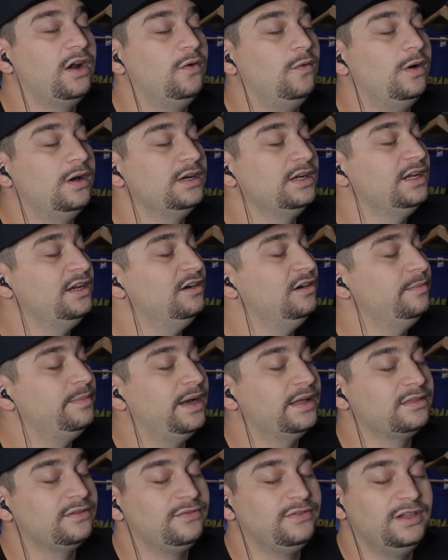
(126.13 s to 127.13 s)
I don't want to hear
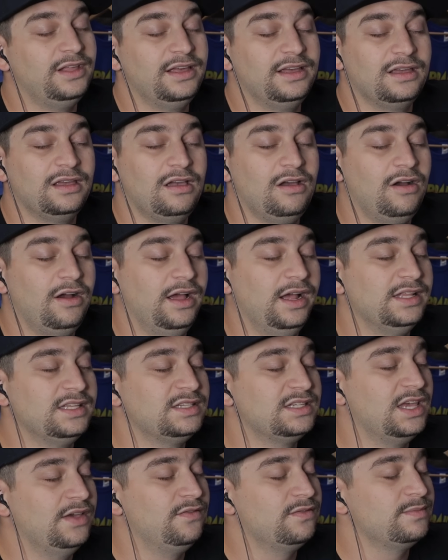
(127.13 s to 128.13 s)
about the flying car.
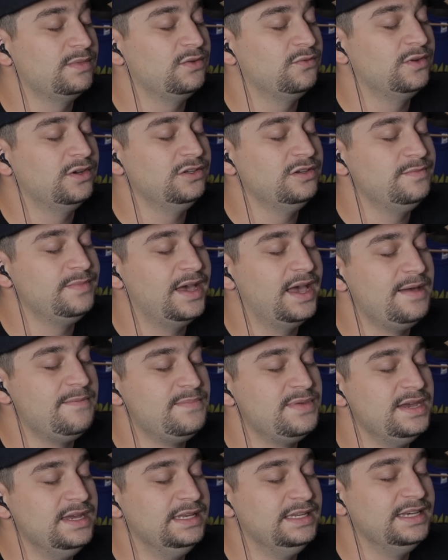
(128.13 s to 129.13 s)
That's giving me really bad
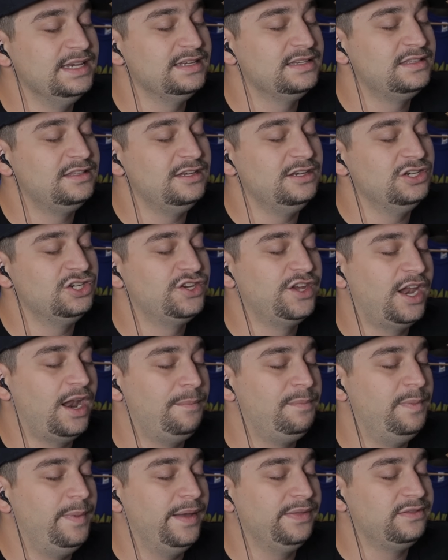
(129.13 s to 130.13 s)
PTSD. Shut
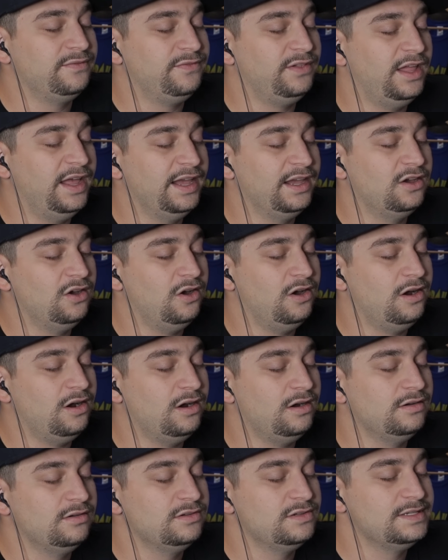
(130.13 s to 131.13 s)
up about the flying
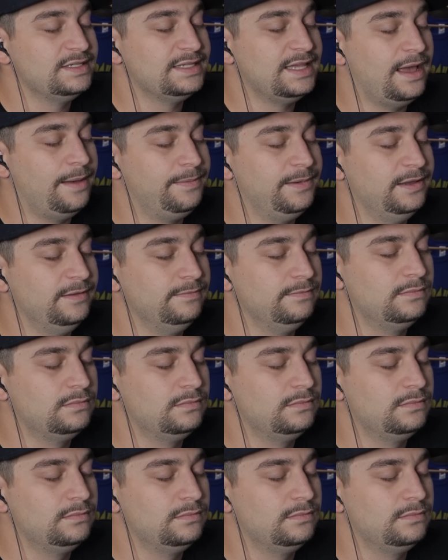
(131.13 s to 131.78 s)
car. Stop it.